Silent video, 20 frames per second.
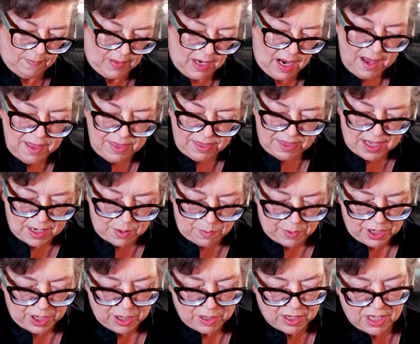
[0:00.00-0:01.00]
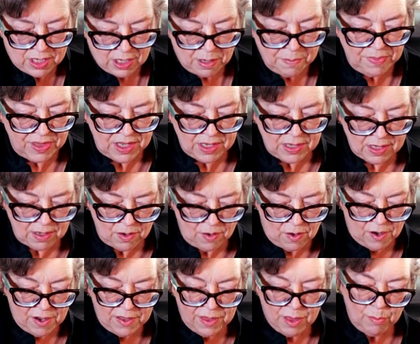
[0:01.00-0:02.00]
I think we're gonna dump this
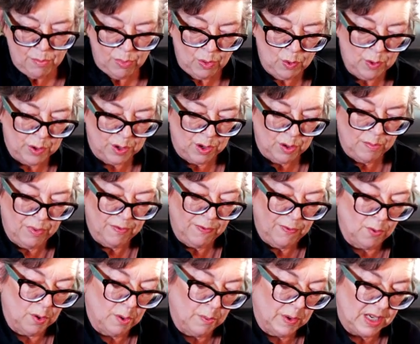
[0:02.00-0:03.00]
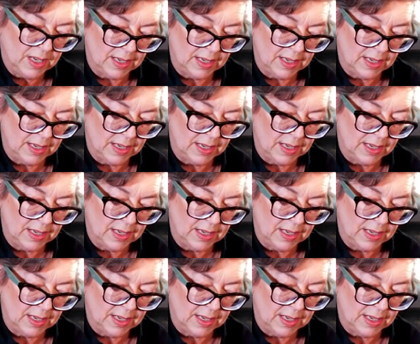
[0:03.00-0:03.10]
on the board before we